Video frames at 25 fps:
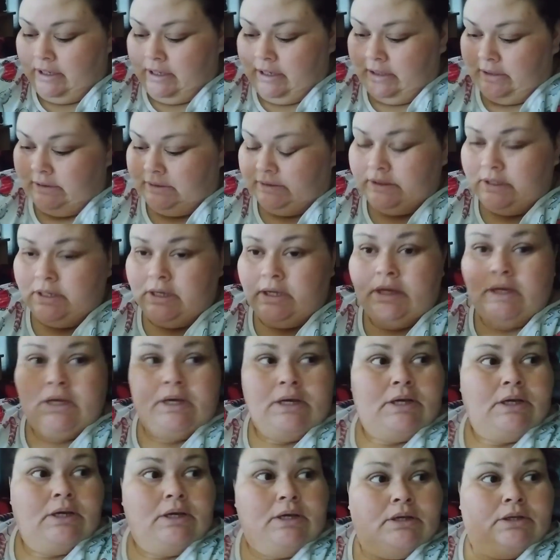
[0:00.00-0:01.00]
he's
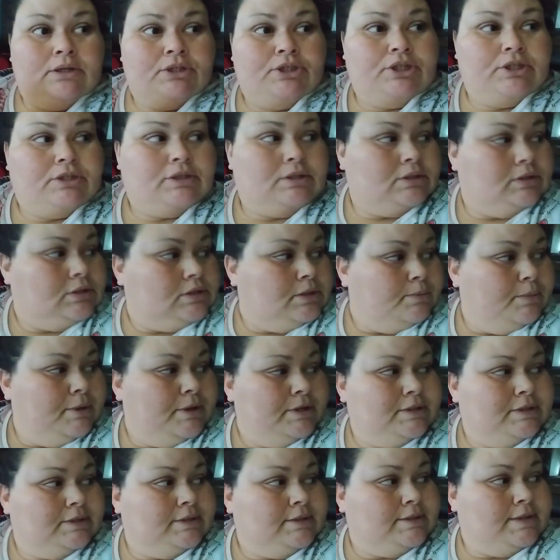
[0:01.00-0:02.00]
just
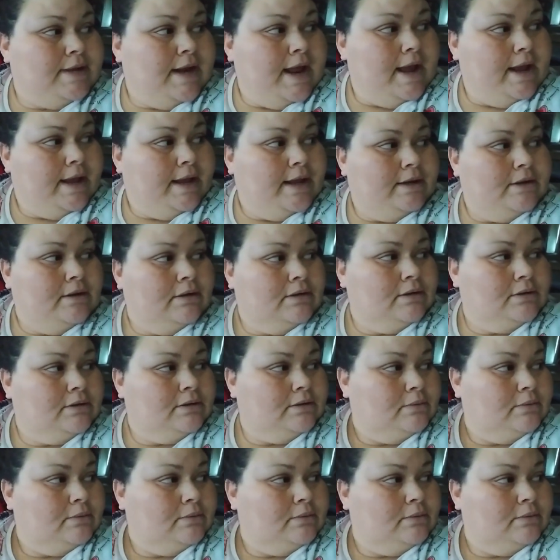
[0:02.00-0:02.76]
busy snacking.